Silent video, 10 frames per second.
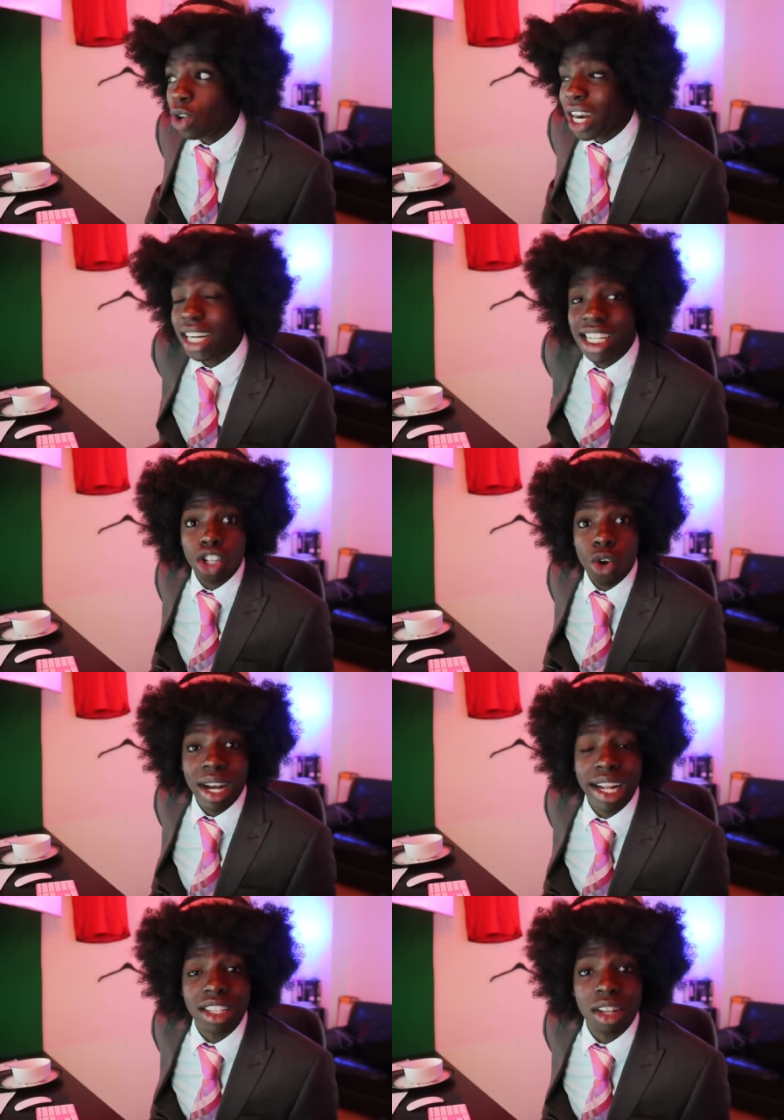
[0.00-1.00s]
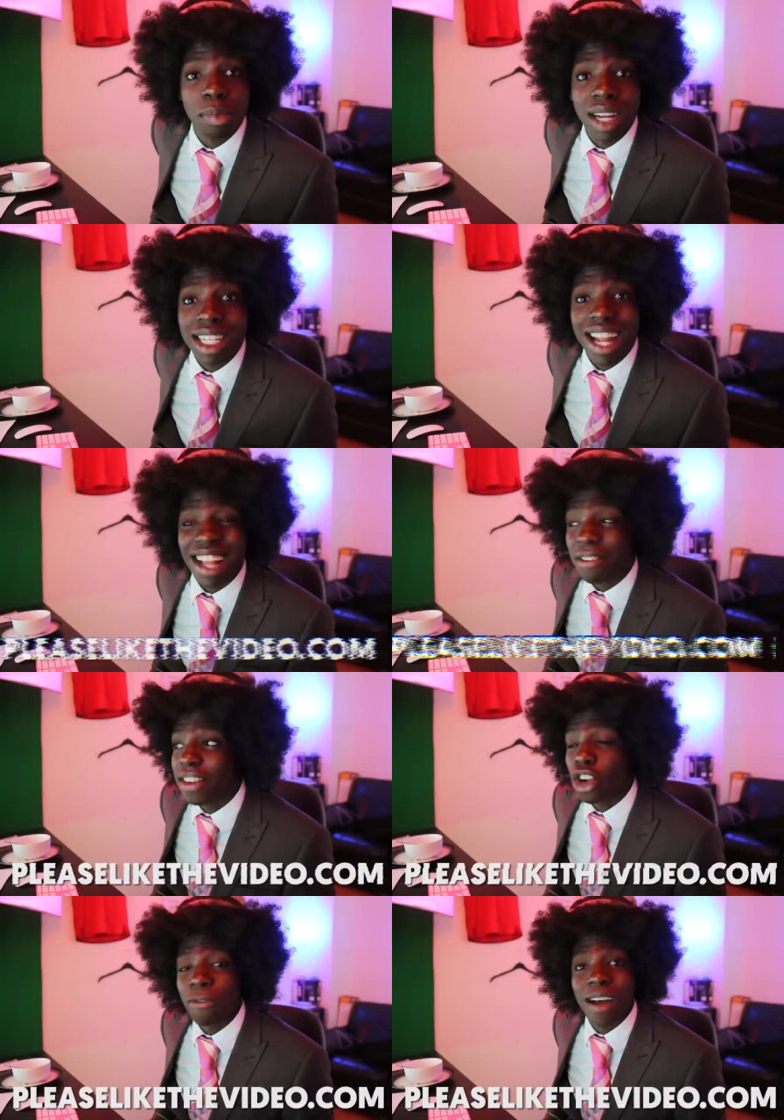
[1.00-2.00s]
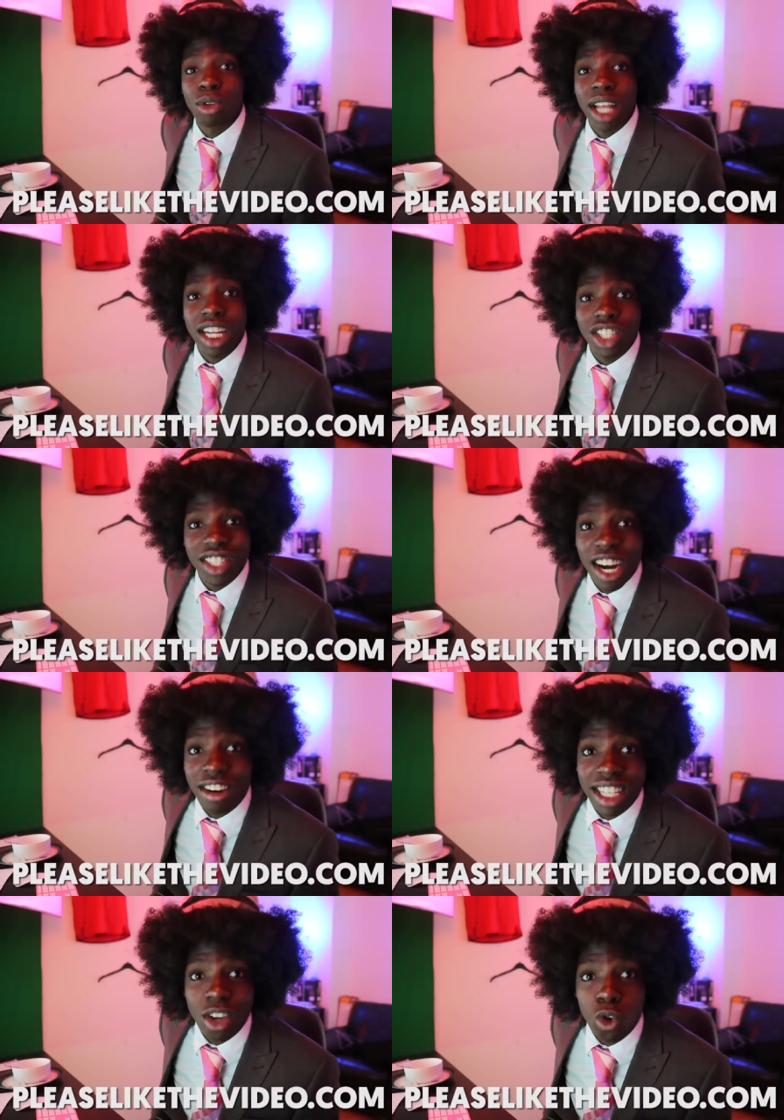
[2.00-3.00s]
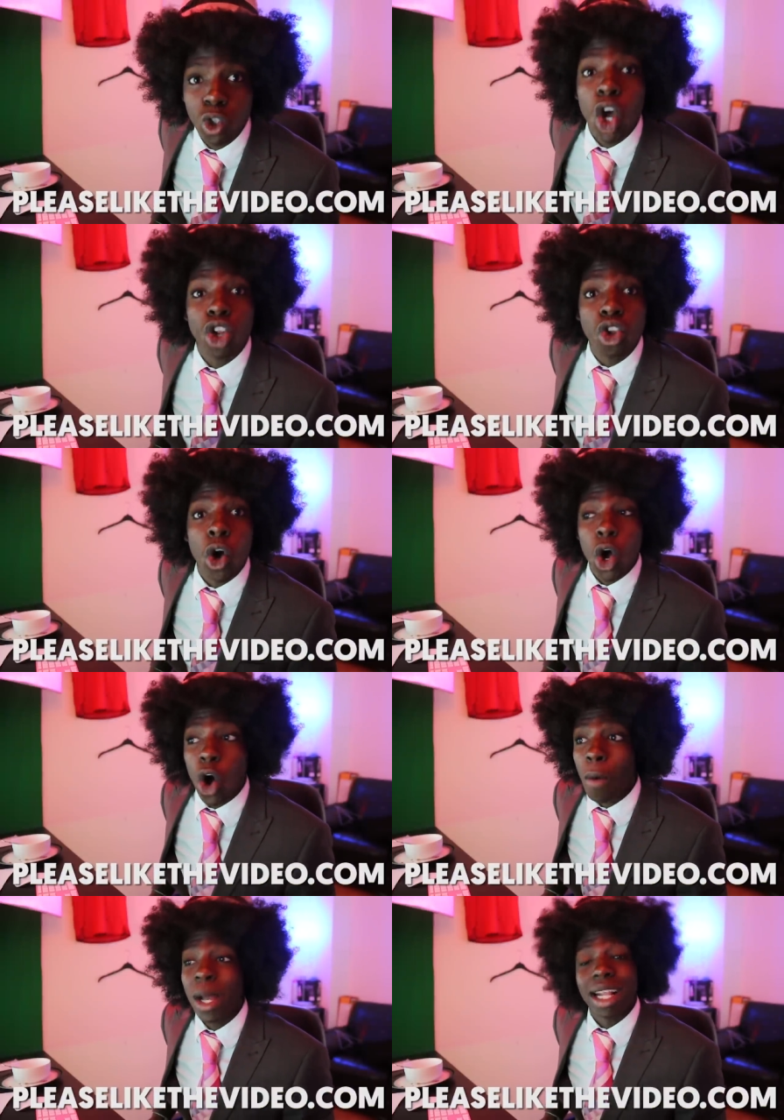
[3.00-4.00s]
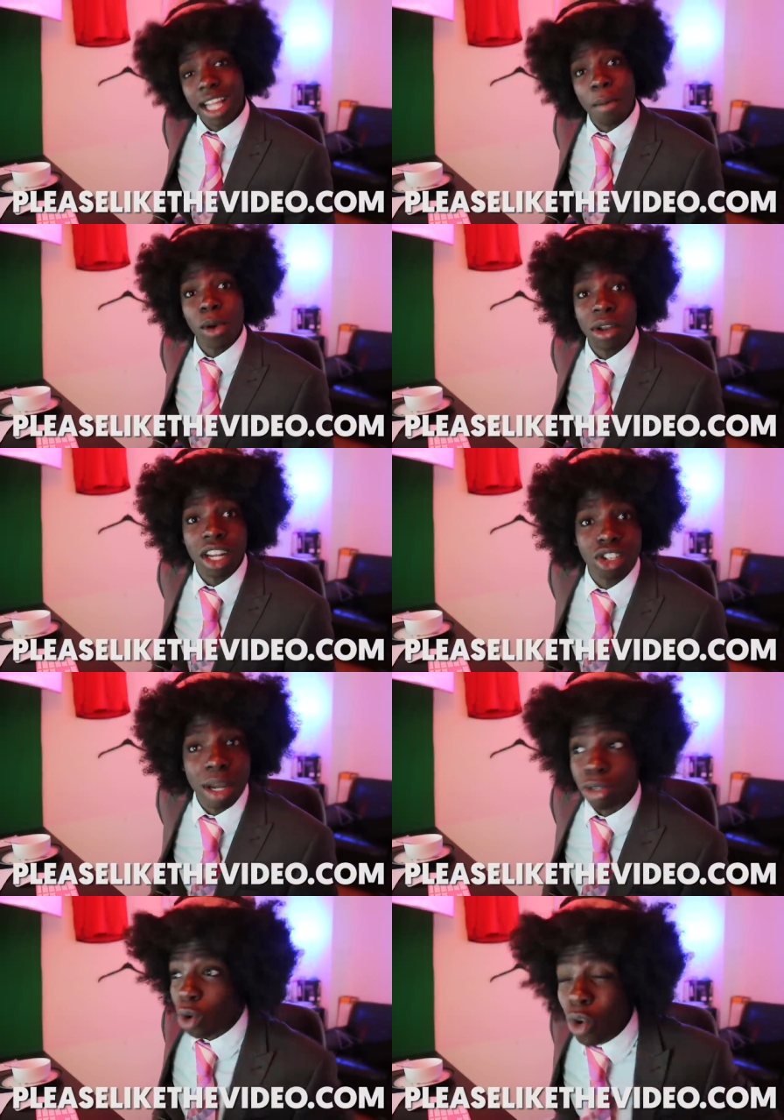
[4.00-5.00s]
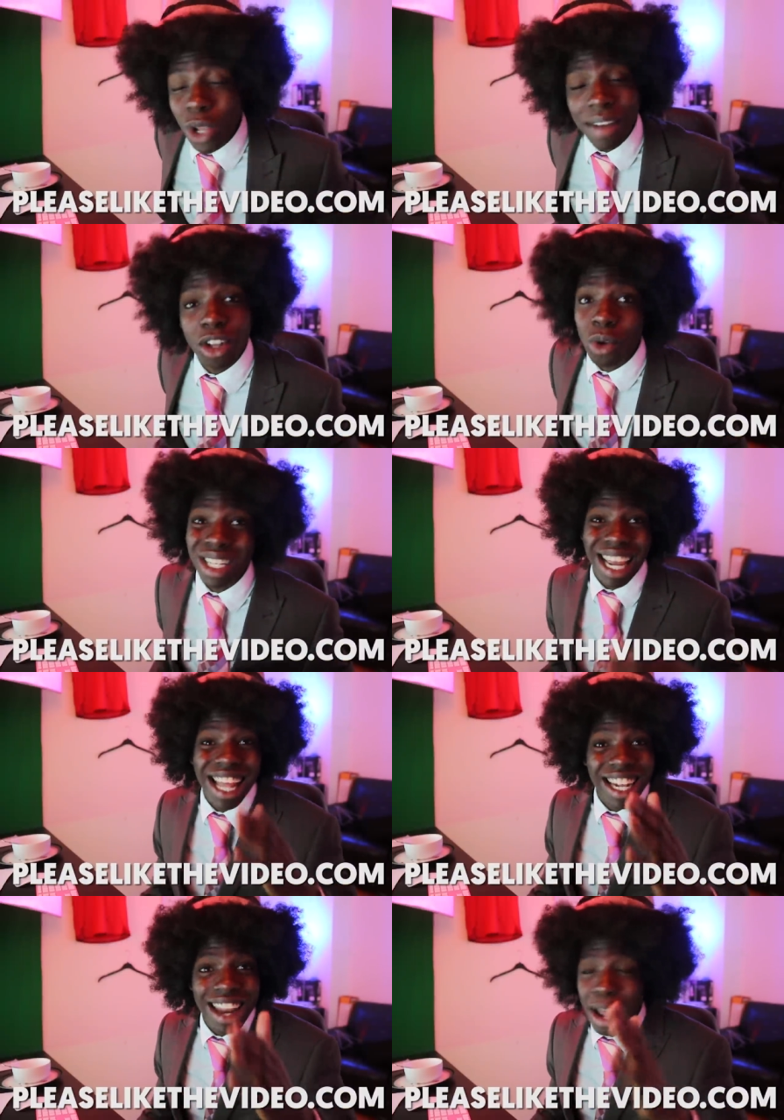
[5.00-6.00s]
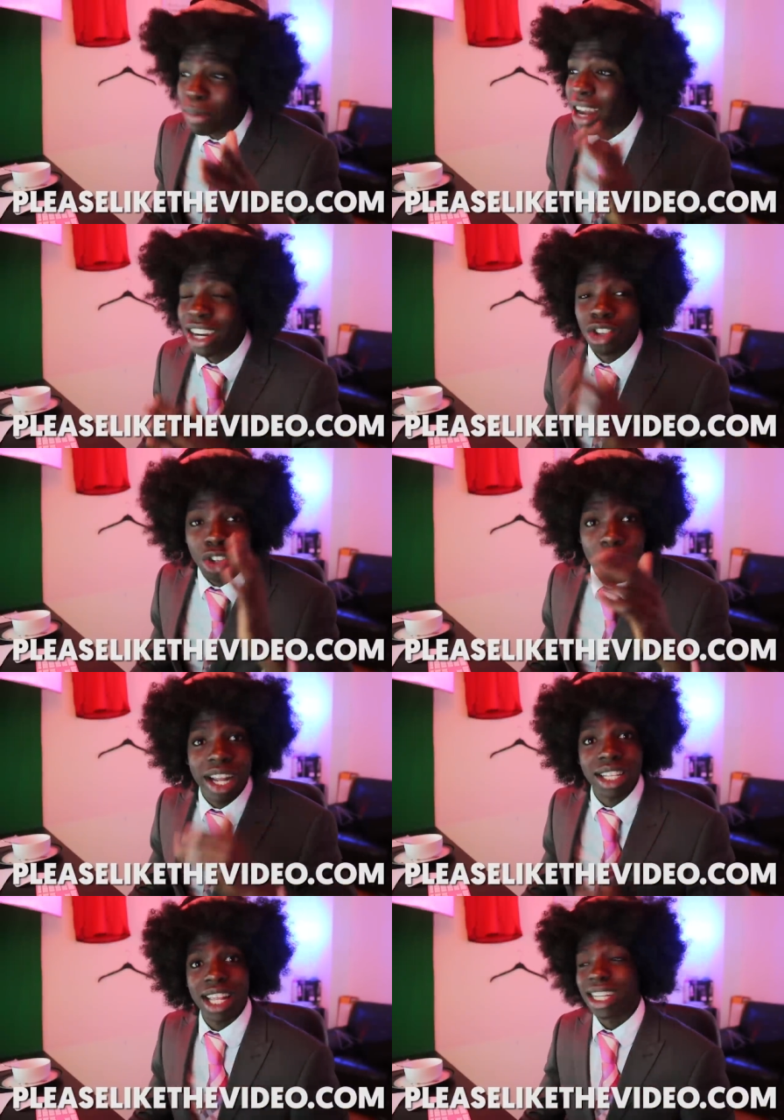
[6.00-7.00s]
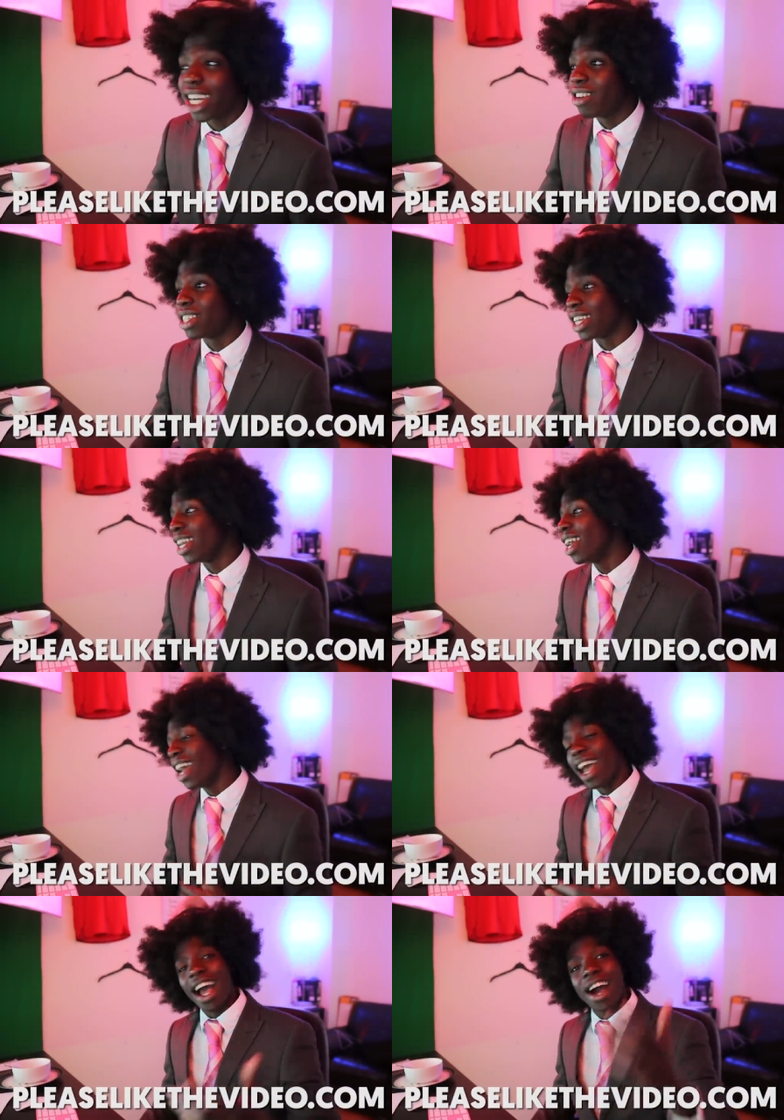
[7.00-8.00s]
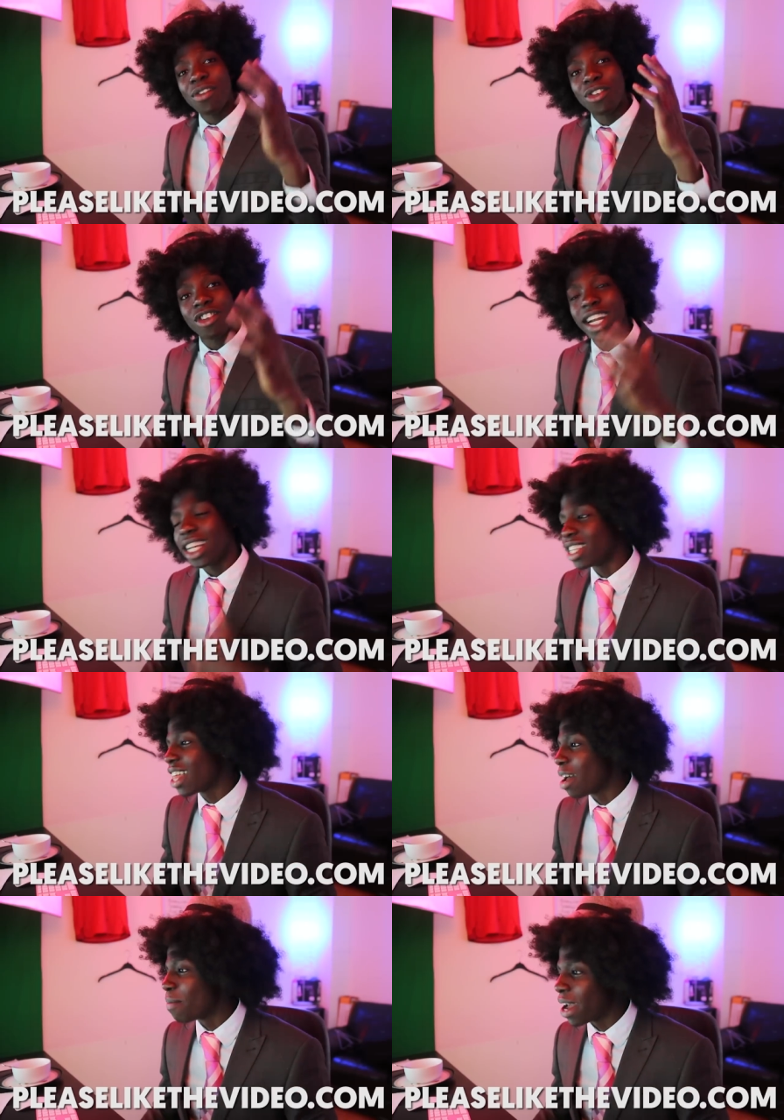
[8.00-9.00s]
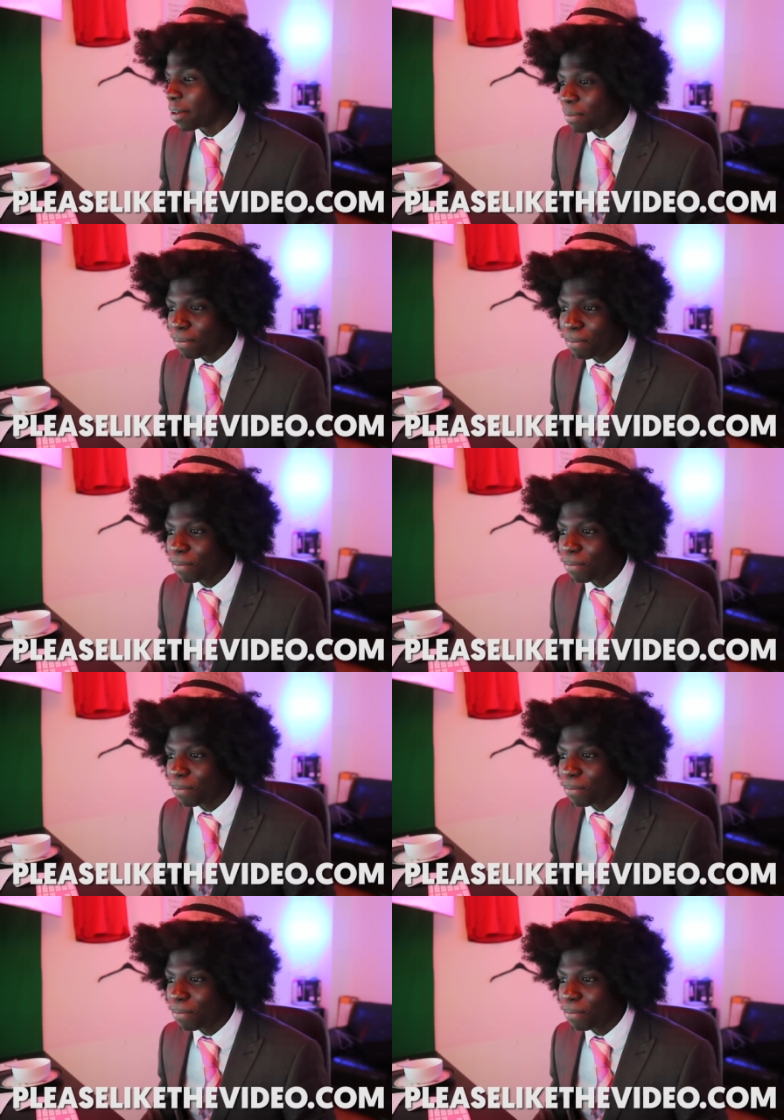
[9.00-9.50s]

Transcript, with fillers: You can actually donate to the Please Like the Video Foundation charity cause.com down below in the description. All you have to do is hit the like button and you donate to that charity. How great is that, man?